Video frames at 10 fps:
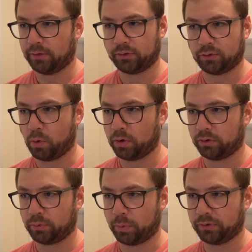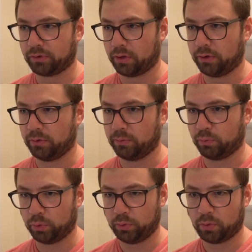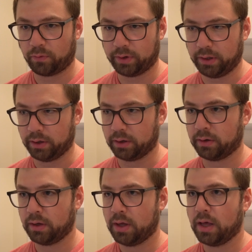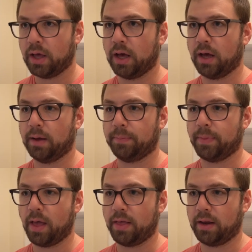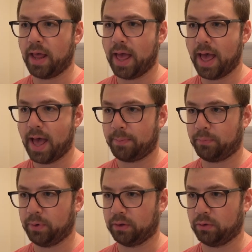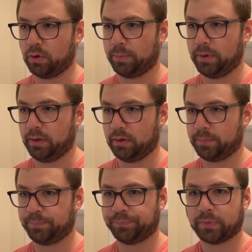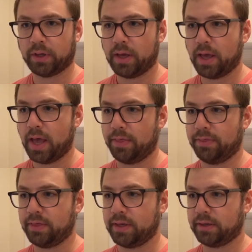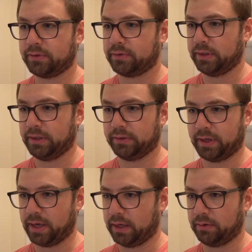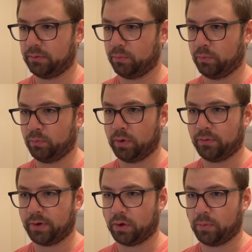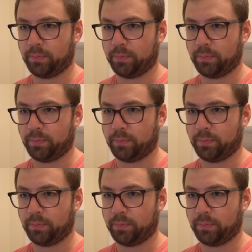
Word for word: stores what we saw in the root over here. Um, and then app we can load up here. And this is again, where if I go